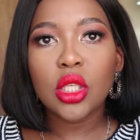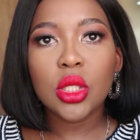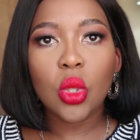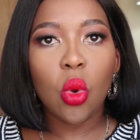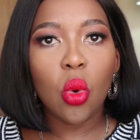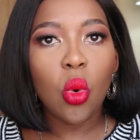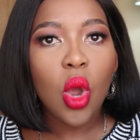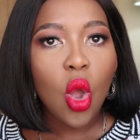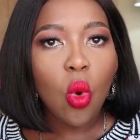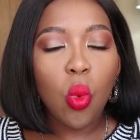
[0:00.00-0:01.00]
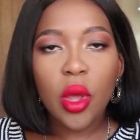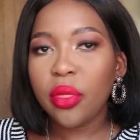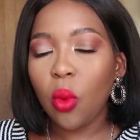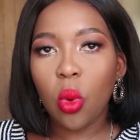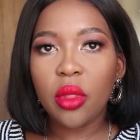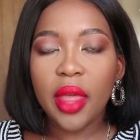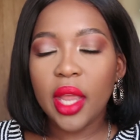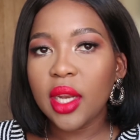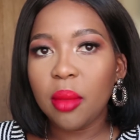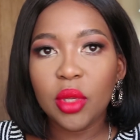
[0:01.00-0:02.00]
So with all
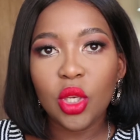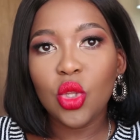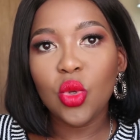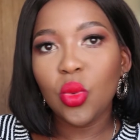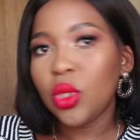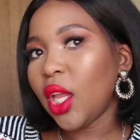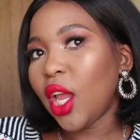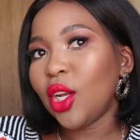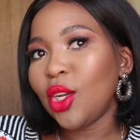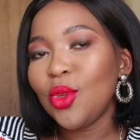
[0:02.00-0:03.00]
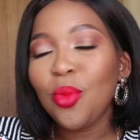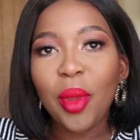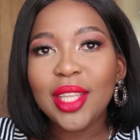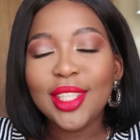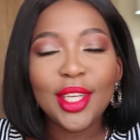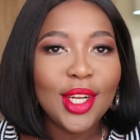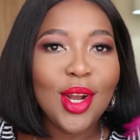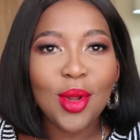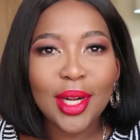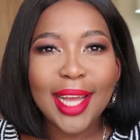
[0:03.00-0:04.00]
that, I mean, you basically
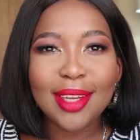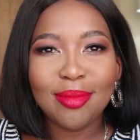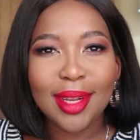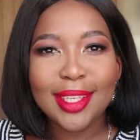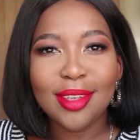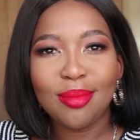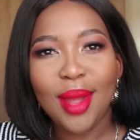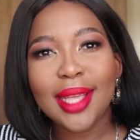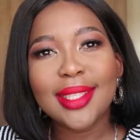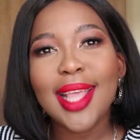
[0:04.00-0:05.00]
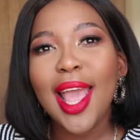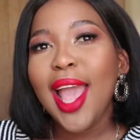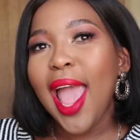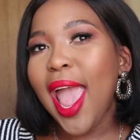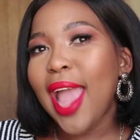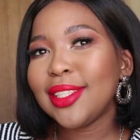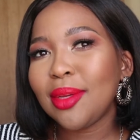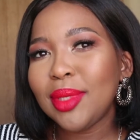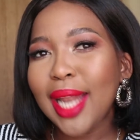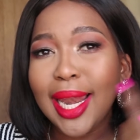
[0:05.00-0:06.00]
look like $1,000,000. And I
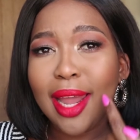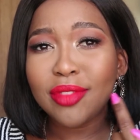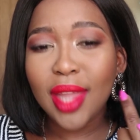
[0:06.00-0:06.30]
mean, I love the